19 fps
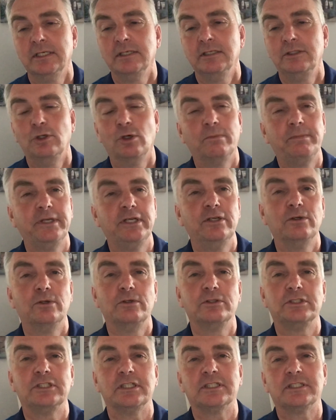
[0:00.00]
Nobody
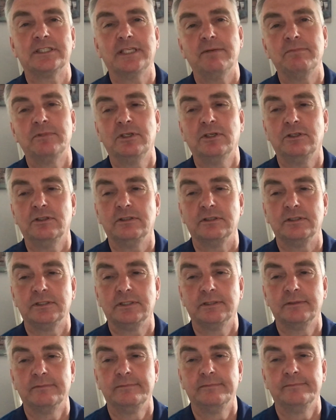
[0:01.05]
knows except God.
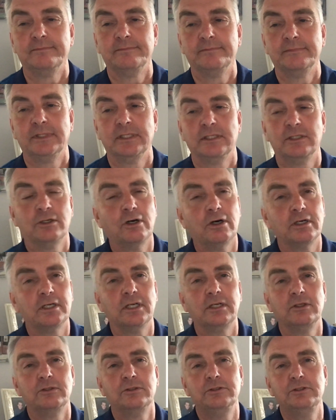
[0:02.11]
God
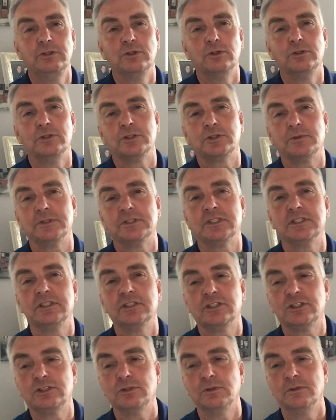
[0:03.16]
alone knows what's in
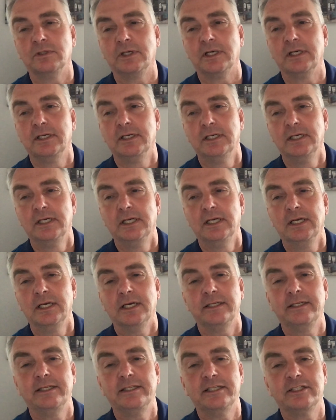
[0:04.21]
store.
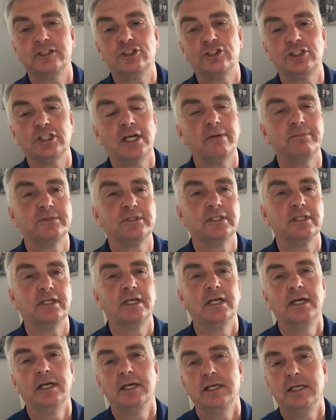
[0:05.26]
And in this
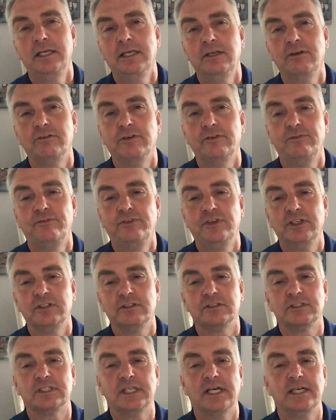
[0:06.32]
chapter, he
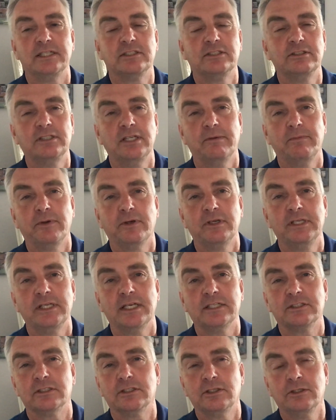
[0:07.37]
reveals that to
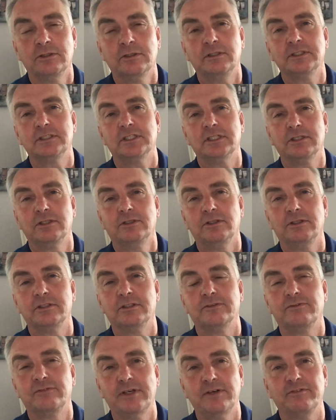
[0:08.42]
Nebuchadnezzar. God is a God
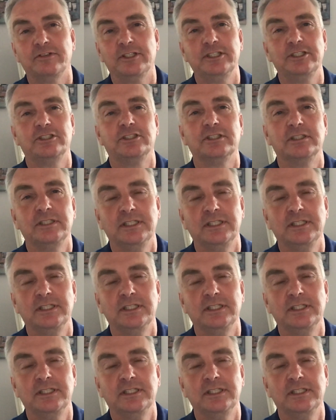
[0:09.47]
of revelation.